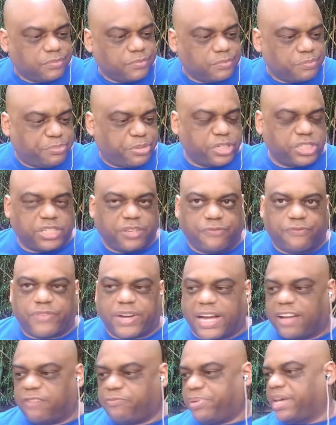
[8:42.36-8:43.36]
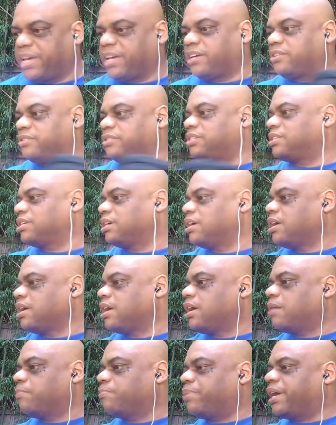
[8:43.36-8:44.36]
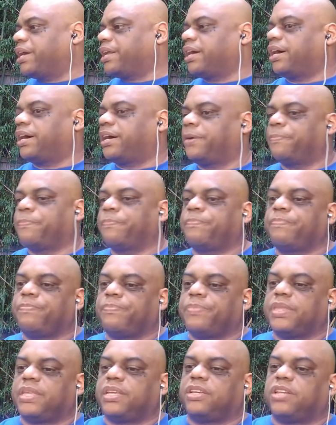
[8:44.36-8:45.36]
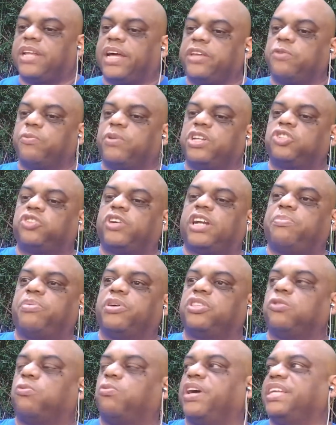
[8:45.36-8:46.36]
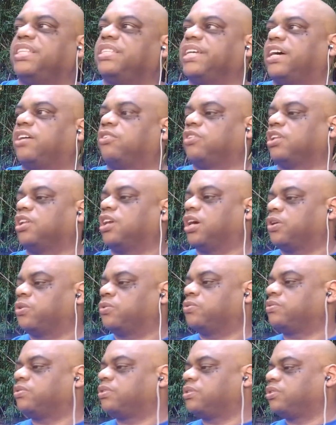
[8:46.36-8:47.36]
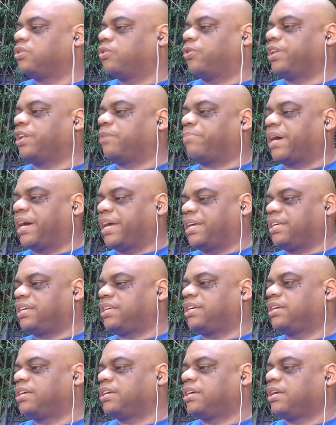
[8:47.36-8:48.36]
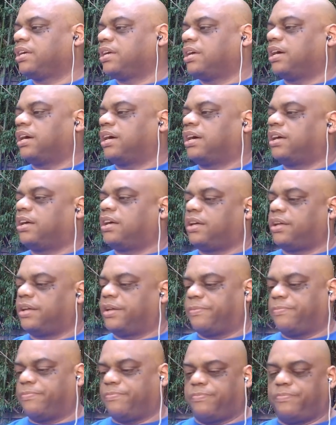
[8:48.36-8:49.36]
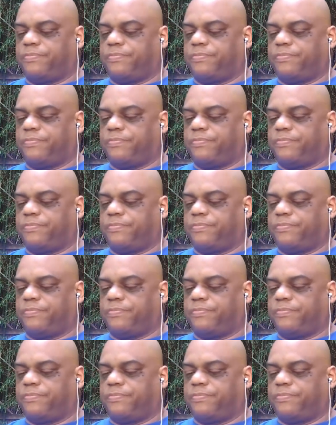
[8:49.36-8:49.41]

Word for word: pushing five pounds, but um, you like you want to try to put the weight down low on the bike. Um,